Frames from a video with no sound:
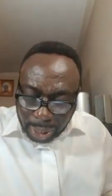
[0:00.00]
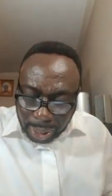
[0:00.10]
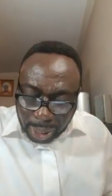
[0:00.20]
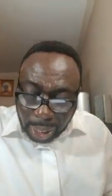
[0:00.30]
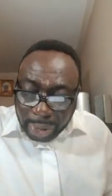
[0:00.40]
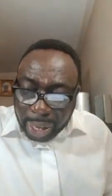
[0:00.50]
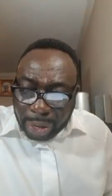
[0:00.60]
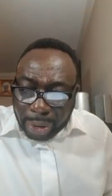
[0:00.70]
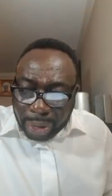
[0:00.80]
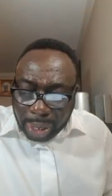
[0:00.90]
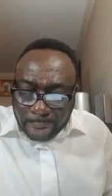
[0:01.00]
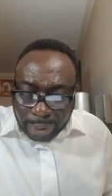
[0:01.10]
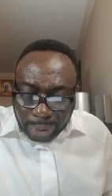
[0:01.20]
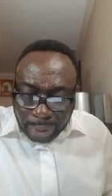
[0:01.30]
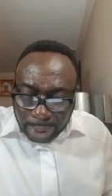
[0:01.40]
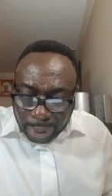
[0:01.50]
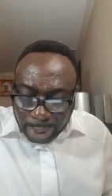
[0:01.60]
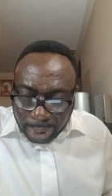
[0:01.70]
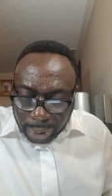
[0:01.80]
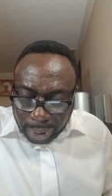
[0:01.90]
Just release yourself.
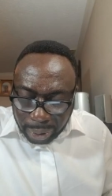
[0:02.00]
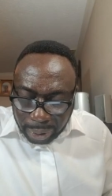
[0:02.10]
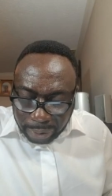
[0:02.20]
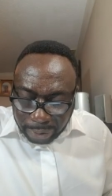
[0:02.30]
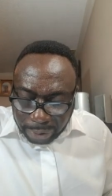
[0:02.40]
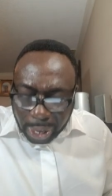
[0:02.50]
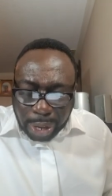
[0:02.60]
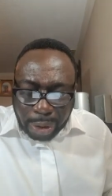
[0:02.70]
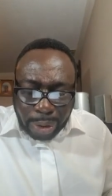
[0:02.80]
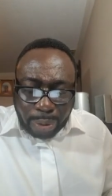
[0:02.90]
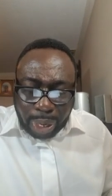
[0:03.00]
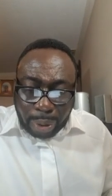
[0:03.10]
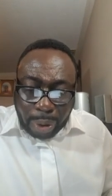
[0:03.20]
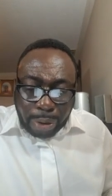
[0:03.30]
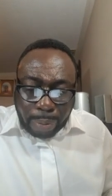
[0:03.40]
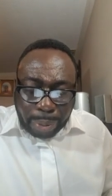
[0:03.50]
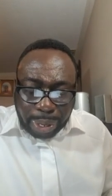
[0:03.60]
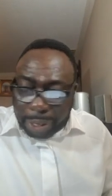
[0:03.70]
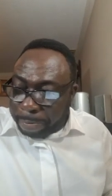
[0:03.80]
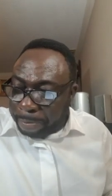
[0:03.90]
Very soon we are going to
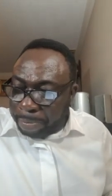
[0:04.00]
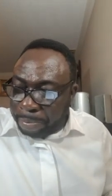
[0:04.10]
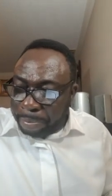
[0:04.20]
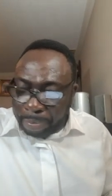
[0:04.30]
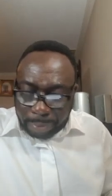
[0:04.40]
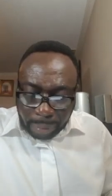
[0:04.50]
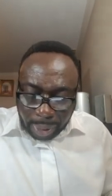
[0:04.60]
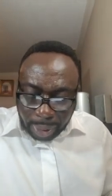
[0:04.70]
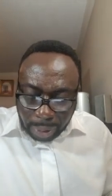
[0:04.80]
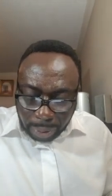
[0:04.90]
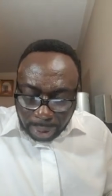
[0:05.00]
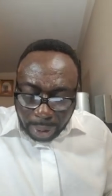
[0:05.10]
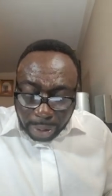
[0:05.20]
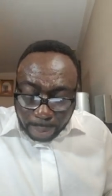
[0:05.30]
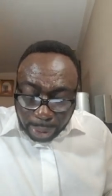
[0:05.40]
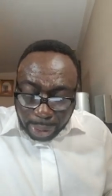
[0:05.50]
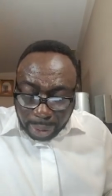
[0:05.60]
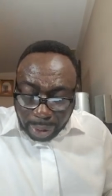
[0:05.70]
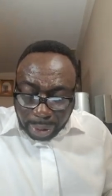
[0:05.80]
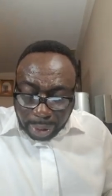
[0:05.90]
pray. We're going to pray. We're
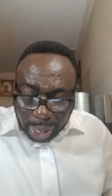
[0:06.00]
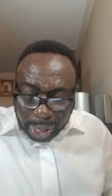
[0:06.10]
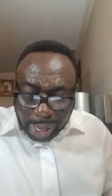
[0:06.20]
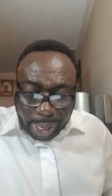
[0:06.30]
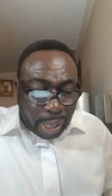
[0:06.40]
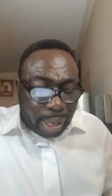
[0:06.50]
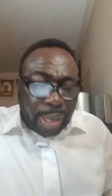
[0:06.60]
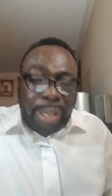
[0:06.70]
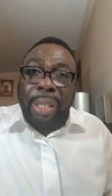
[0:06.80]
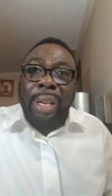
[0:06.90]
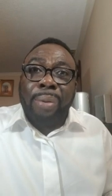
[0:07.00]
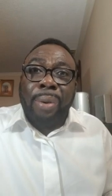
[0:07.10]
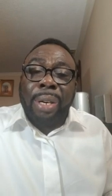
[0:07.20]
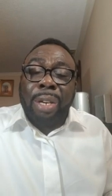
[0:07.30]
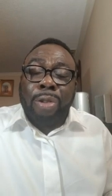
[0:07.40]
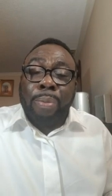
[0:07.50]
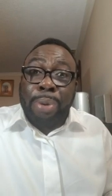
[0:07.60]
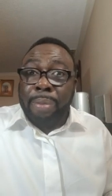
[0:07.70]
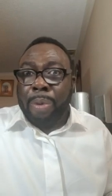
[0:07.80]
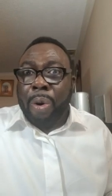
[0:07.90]
going to enter. These days I want us to
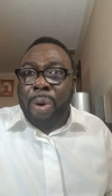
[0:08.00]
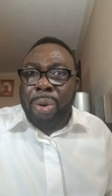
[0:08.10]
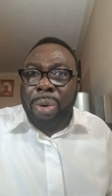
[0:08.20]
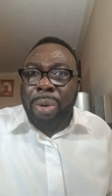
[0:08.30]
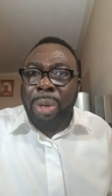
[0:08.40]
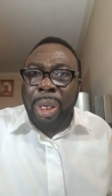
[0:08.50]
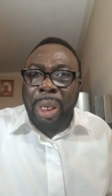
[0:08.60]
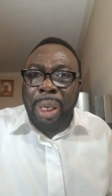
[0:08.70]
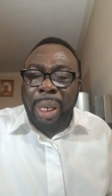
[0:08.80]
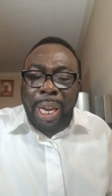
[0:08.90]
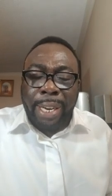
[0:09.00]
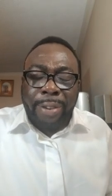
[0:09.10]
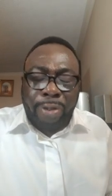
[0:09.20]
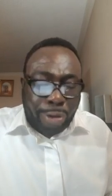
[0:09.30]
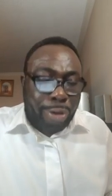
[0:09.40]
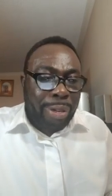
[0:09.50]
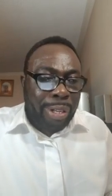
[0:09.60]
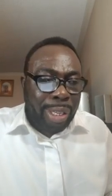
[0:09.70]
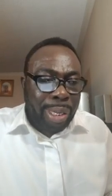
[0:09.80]
pray more and destroy.